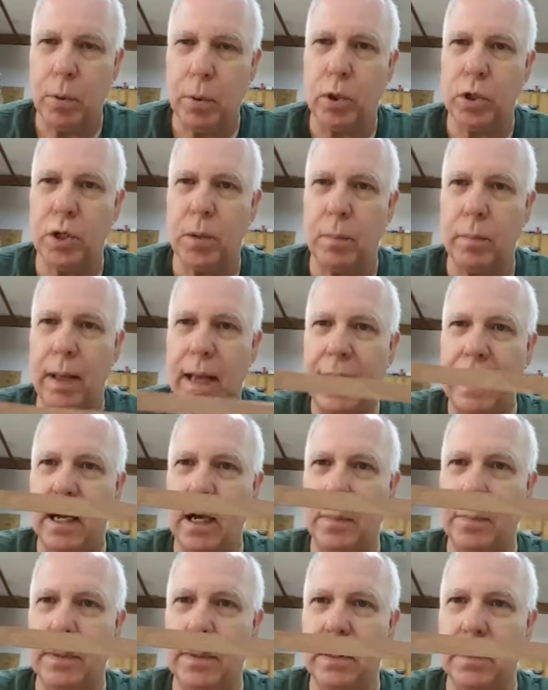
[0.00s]
push it
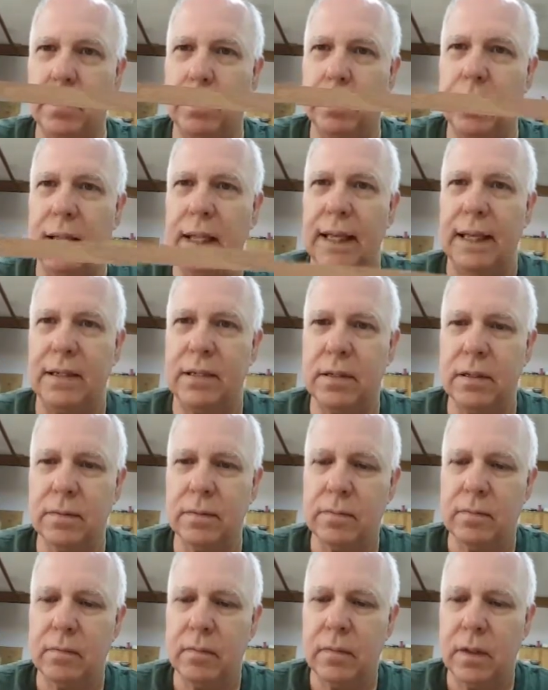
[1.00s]
back up into place.
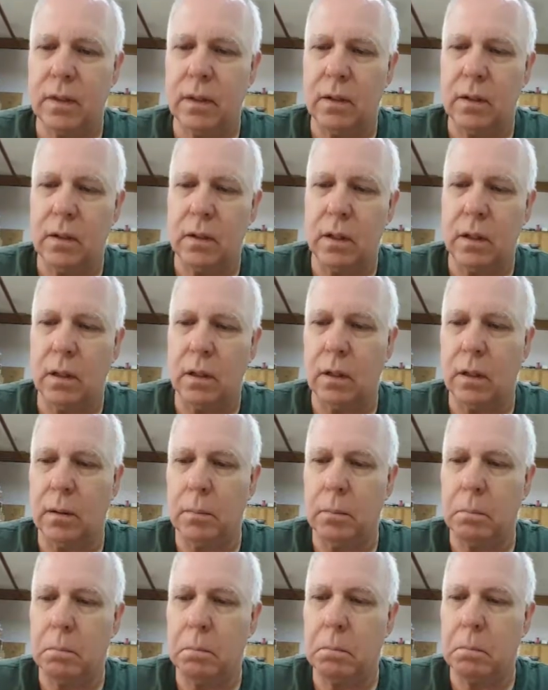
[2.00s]

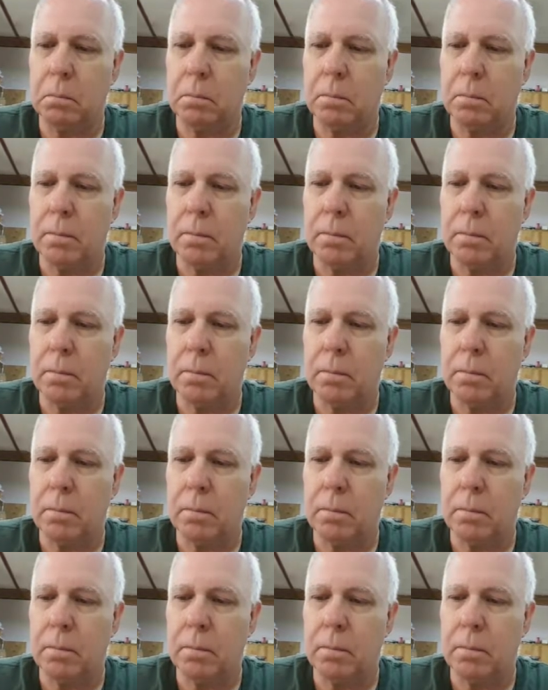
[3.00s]
Um,